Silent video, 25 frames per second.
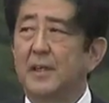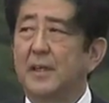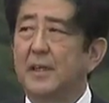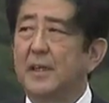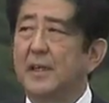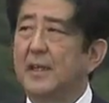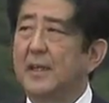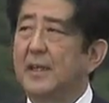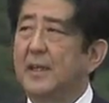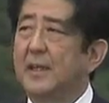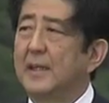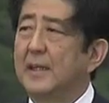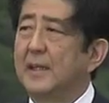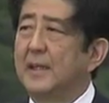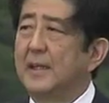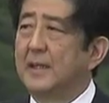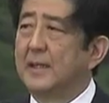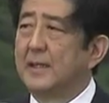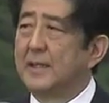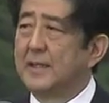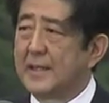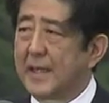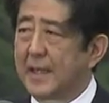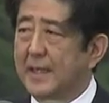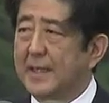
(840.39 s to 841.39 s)
here
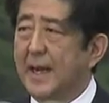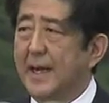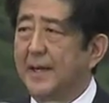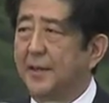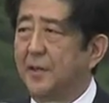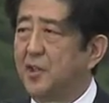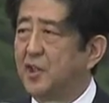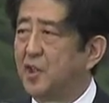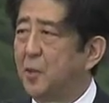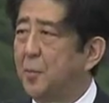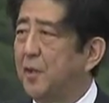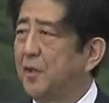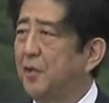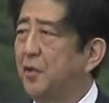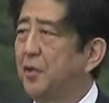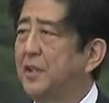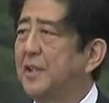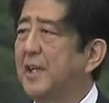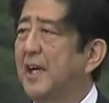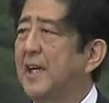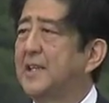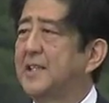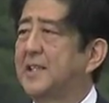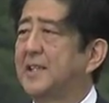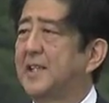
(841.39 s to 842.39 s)
at Pearl
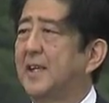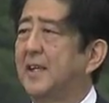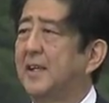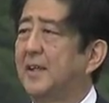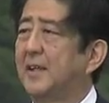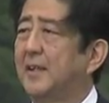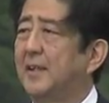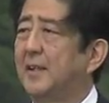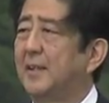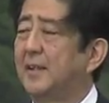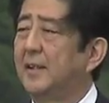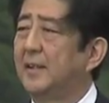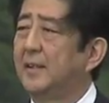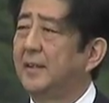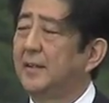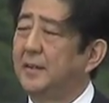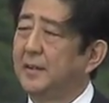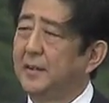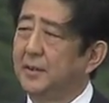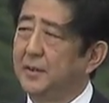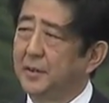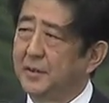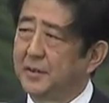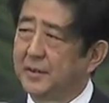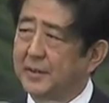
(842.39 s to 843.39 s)
Harbor,
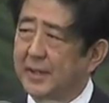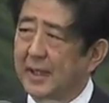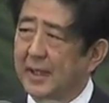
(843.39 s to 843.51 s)
together